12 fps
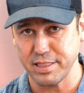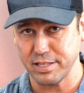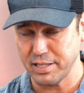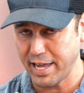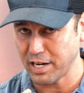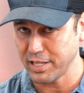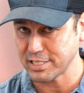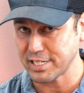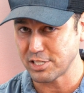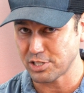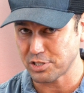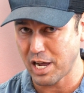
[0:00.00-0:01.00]
The analytics
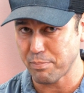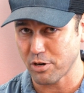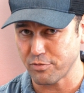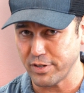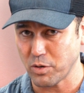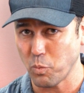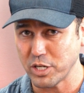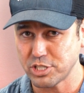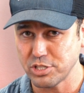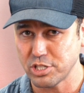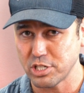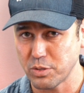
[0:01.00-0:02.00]
engines are not perfect. What you
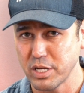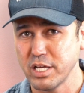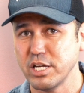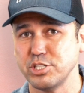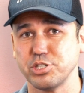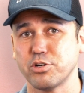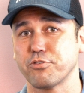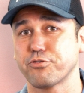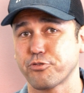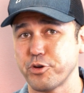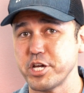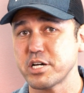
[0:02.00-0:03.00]
do is you go to
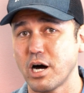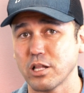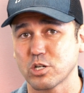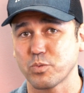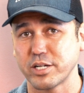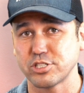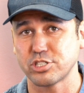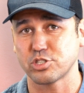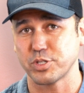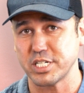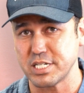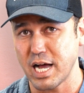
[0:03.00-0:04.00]

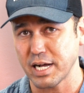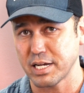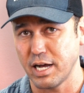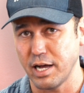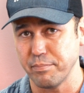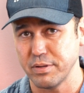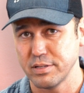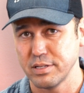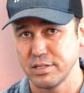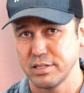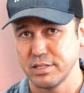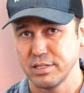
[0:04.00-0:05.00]
freecallerregistry.com.
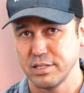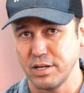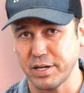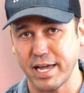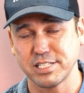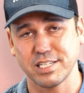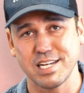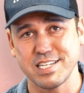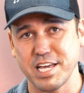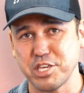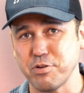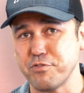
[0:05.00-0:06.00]
Okay, it's gonna
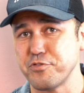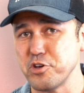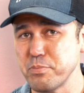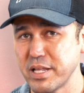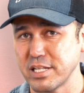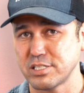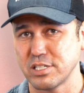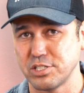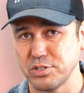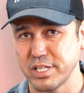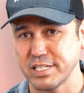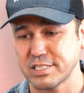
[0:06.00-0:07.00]
take you a few minutes to
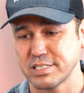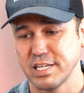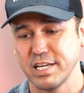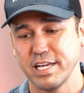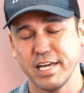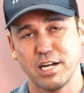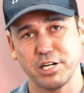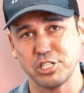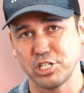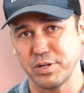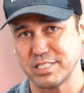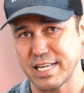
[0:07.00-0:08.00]
do this. I'm gonna
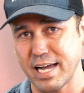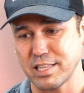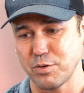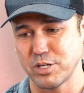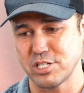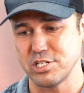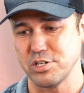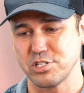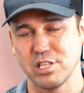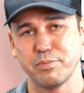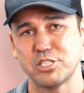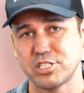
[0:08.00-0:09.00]
show you exactly what to do. So
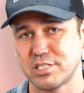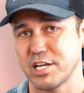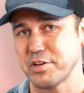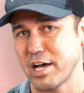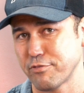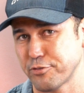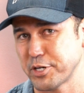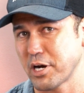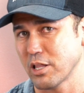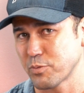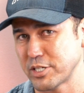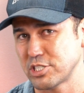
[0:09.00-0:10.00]
let me tell you how Free
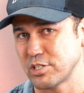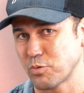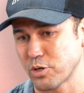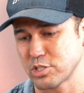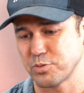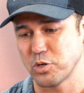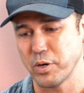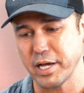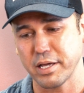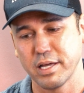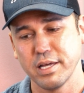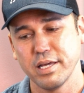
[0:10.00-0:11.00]
Caller Registry works real
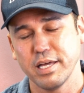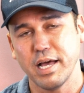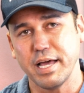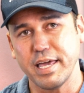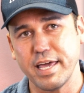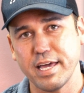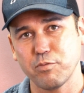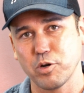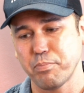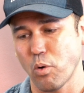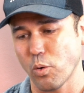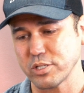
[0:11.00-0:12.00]
quick. It
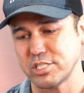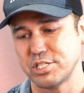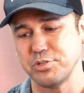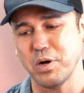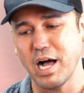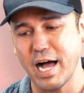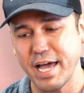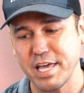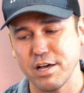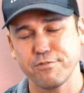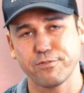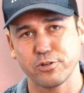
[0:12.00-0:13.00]
reports to
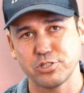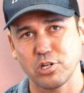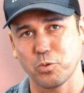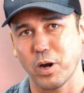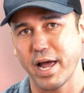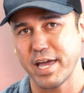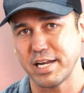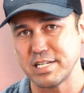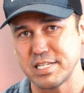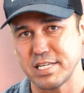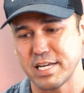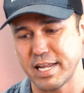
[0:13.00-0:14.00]
Hiya, First Orion, and
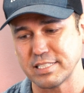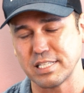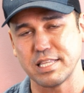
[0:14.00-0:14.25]
TNS.